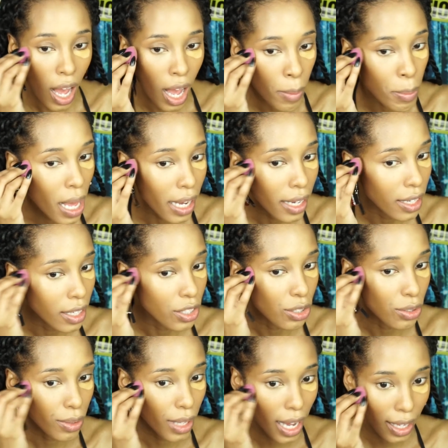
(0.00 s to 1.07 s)
I'm not gonna
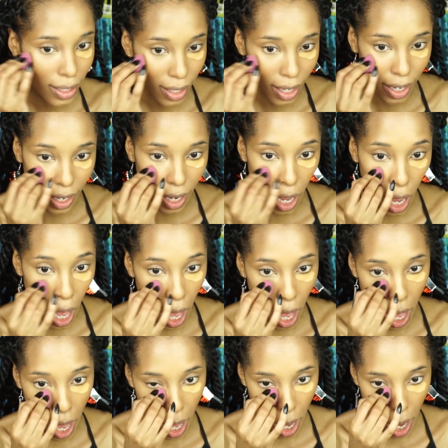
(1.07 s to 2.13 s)
do that. Like, uh
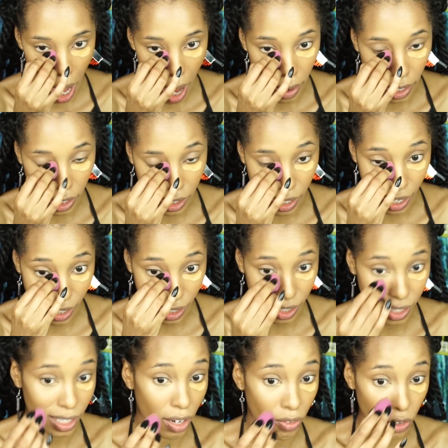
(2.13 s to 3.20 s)
uh I'm not trying to
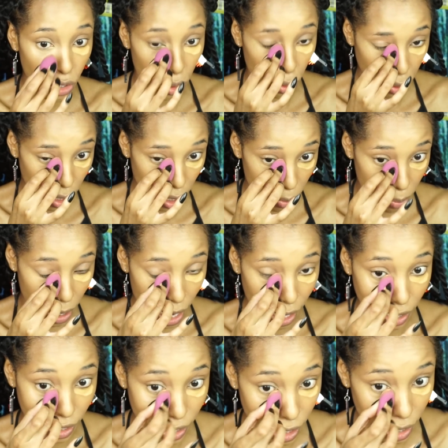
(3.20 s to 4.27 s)
discover no dead
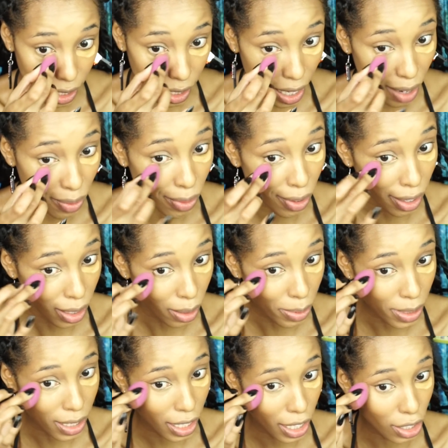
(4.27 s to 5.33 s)
bodies. And then I run
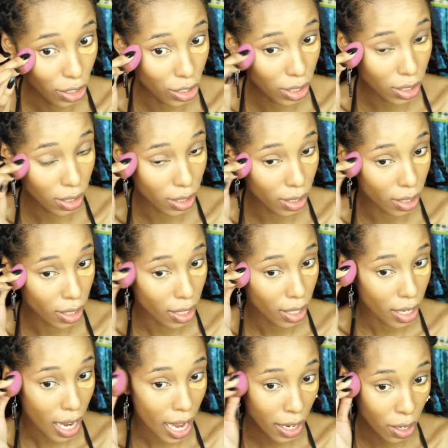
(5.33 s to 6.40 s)
upstairs.
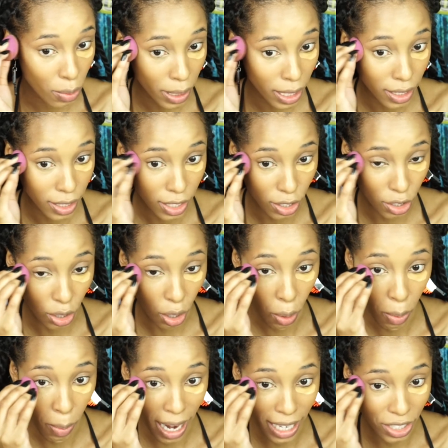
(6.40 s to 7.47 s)
I quickly
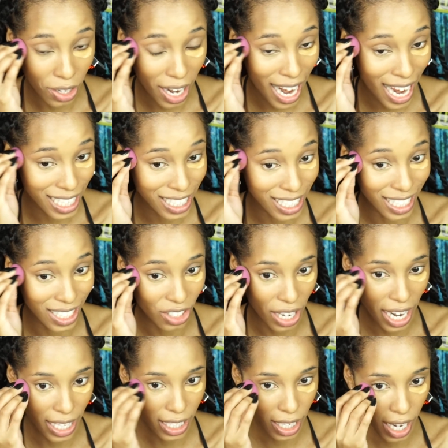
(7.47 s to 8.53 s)
throw my trash in the
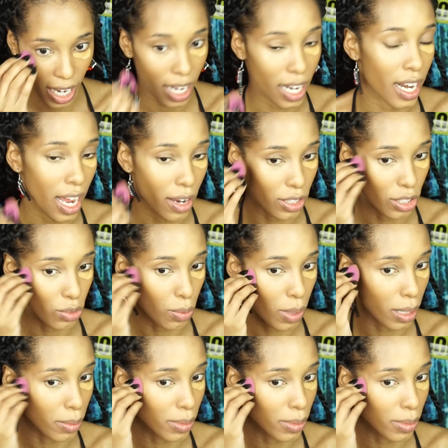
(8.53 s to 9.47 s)
trash can and I just run